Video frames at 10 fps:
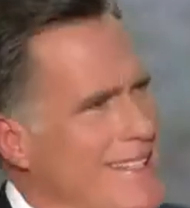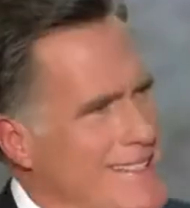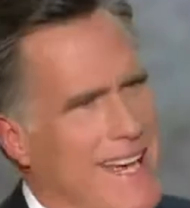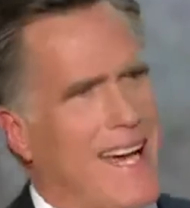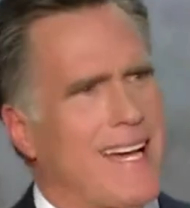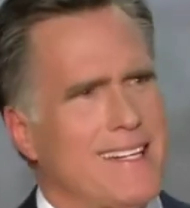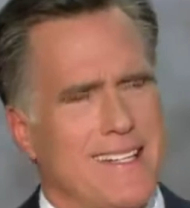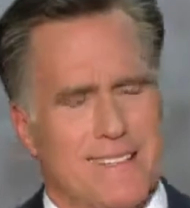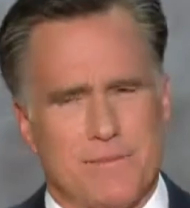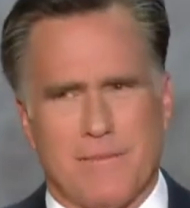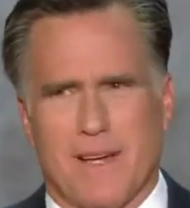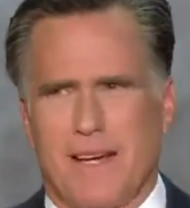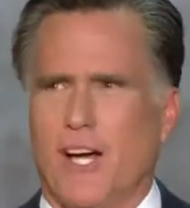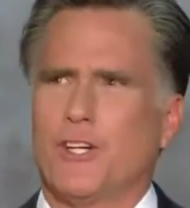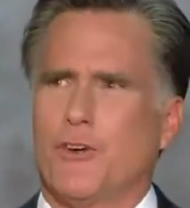and died
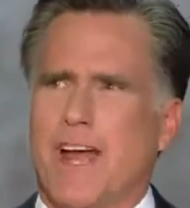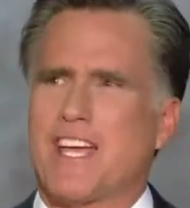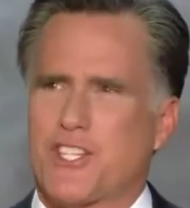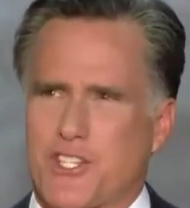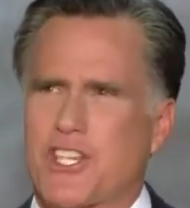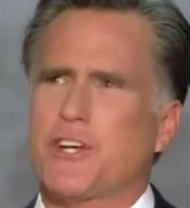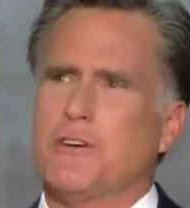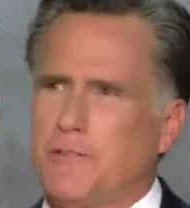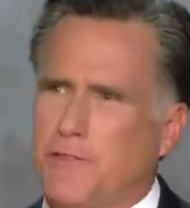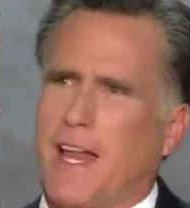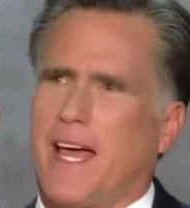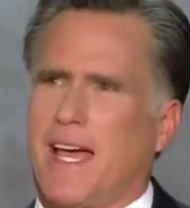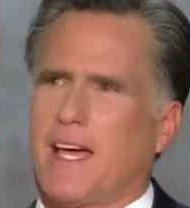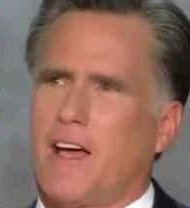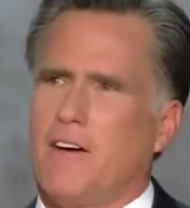under a single
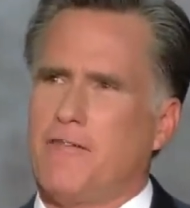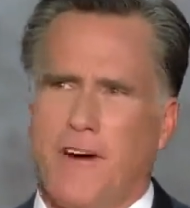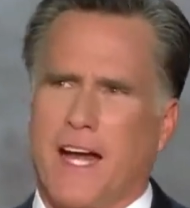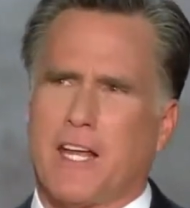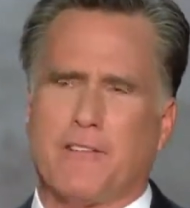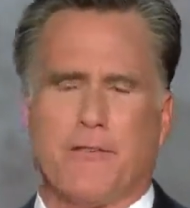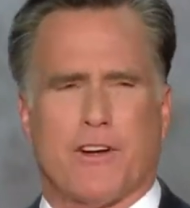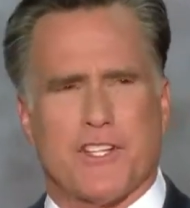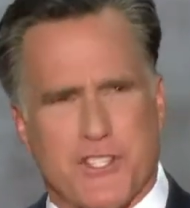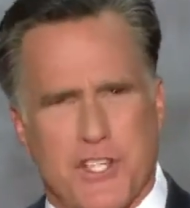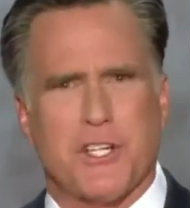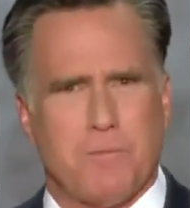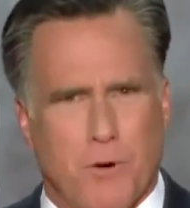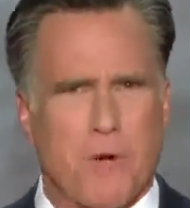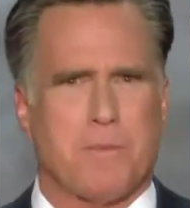flag, fighting for a
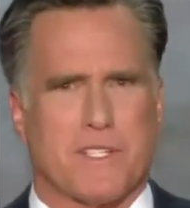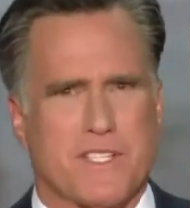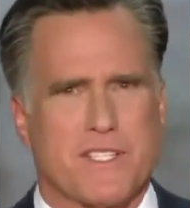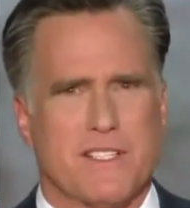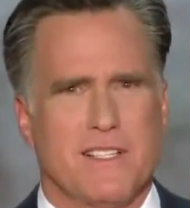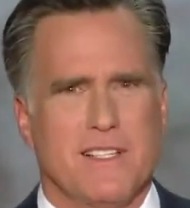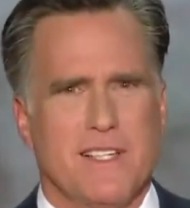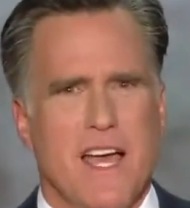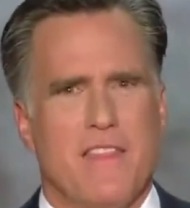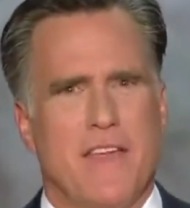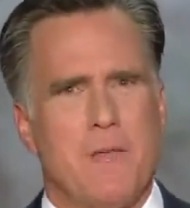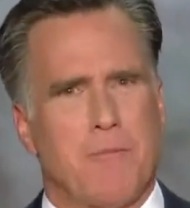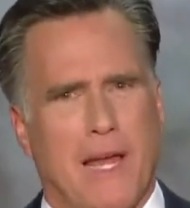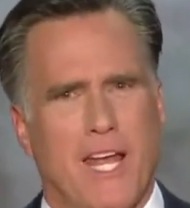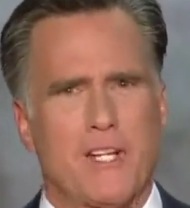single purpose. They
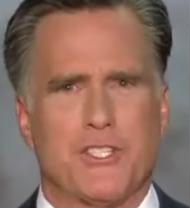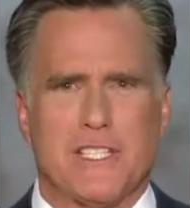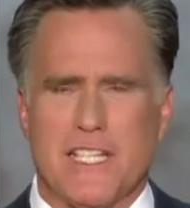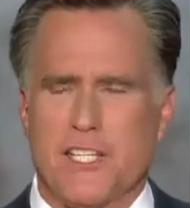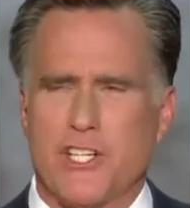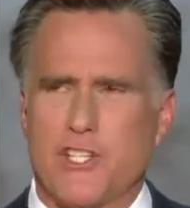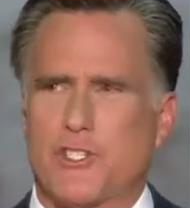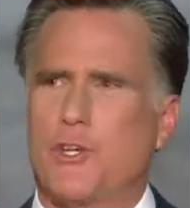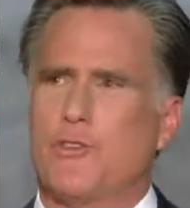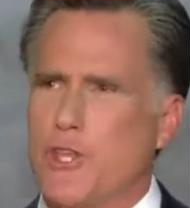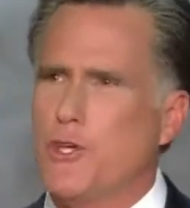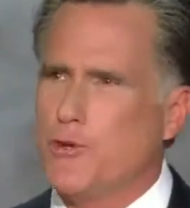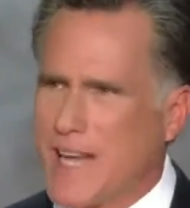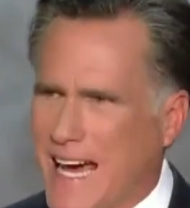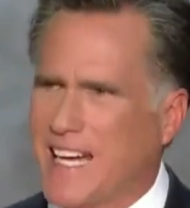pledged allegiance to the
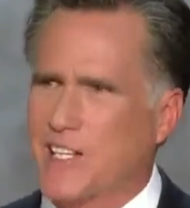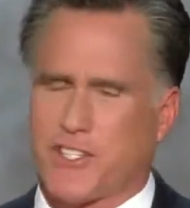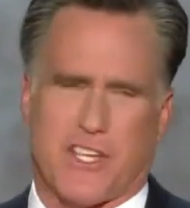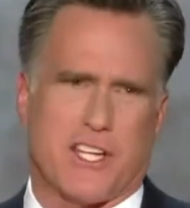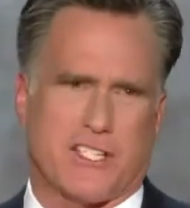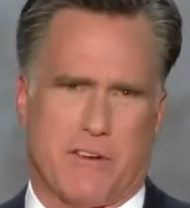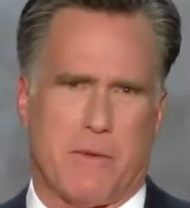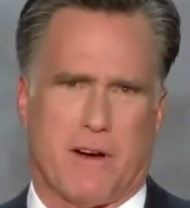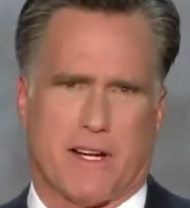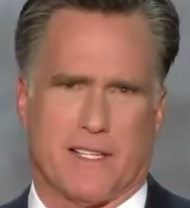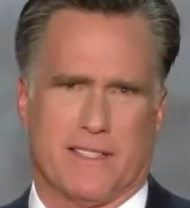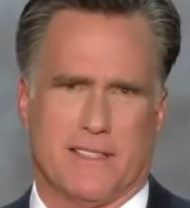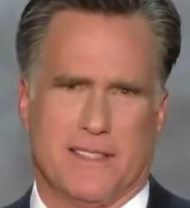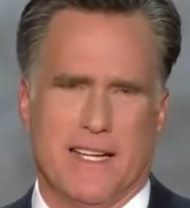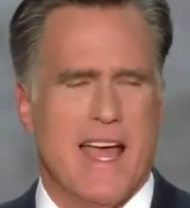United States of America.
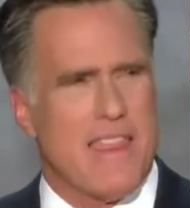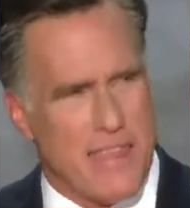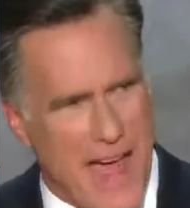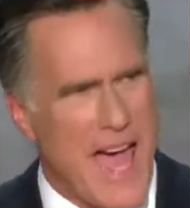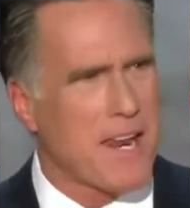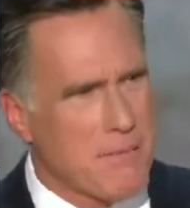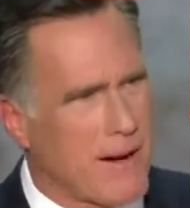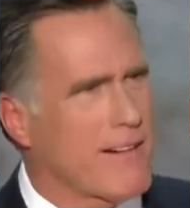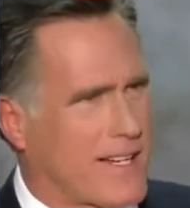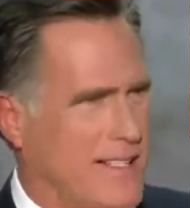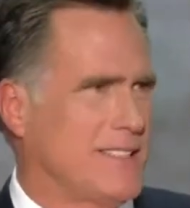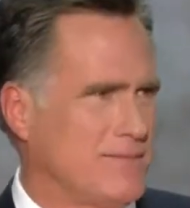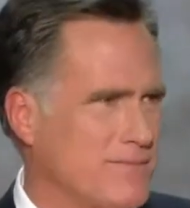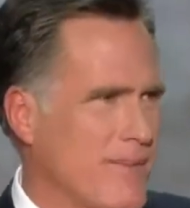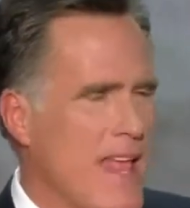That America,